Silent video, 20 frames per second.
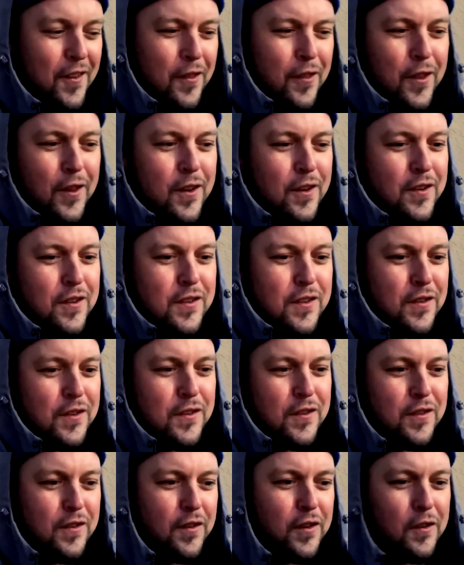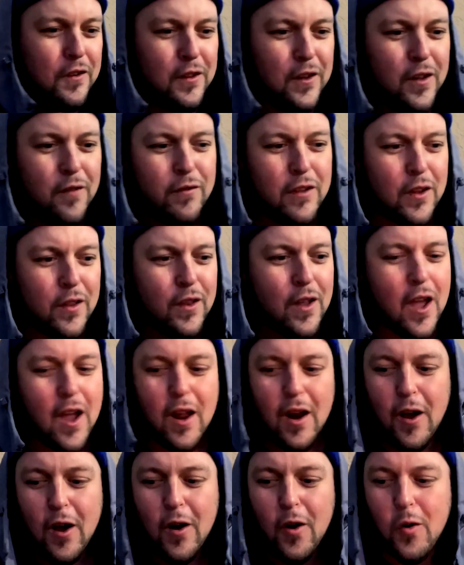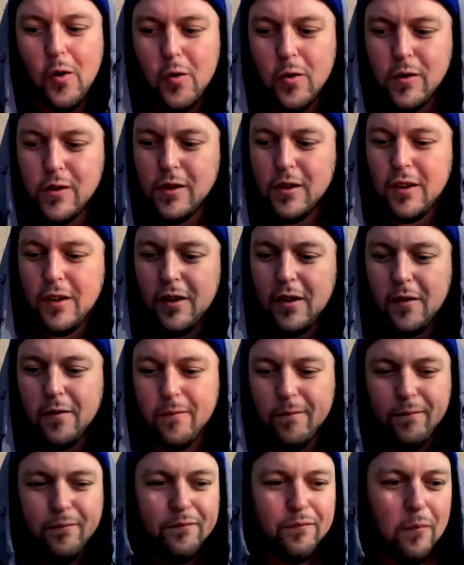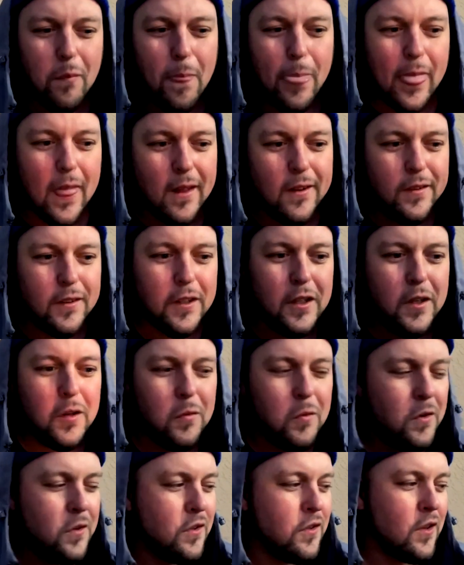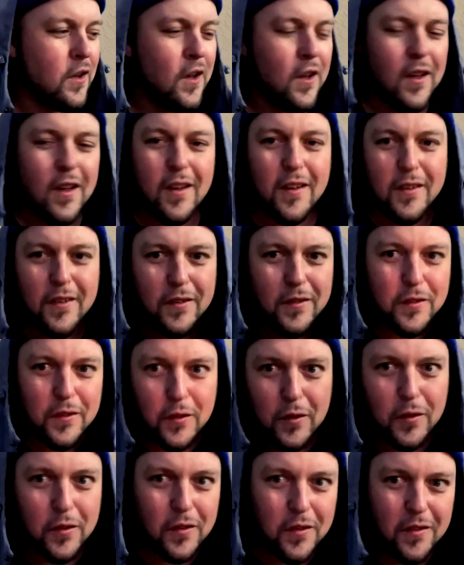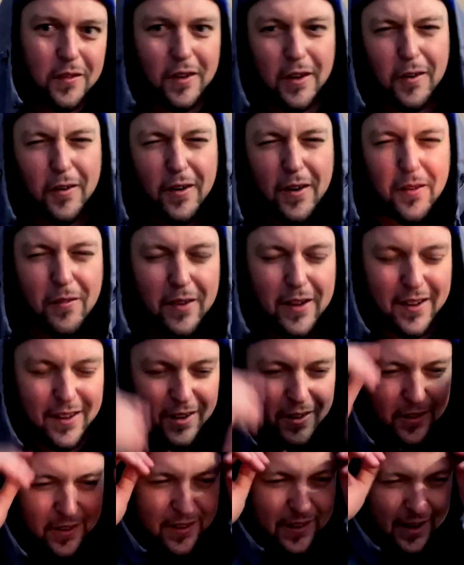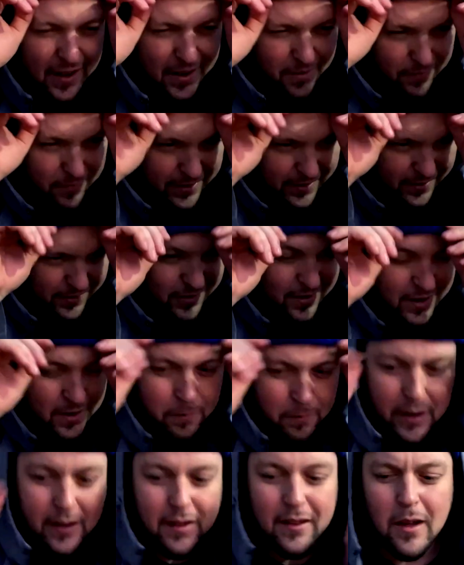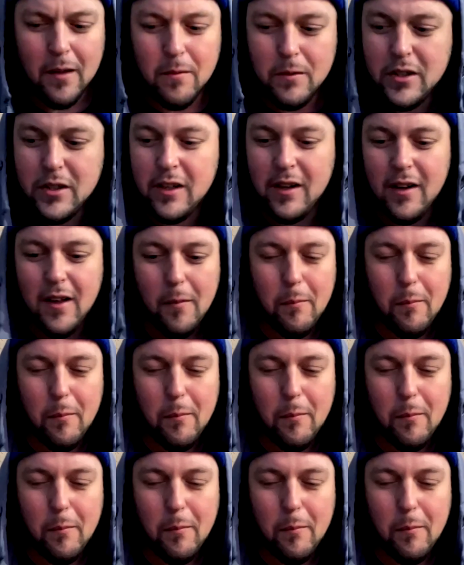this lived at that house and he was uh you know what I mean? You kind of make try to make dumb shit up,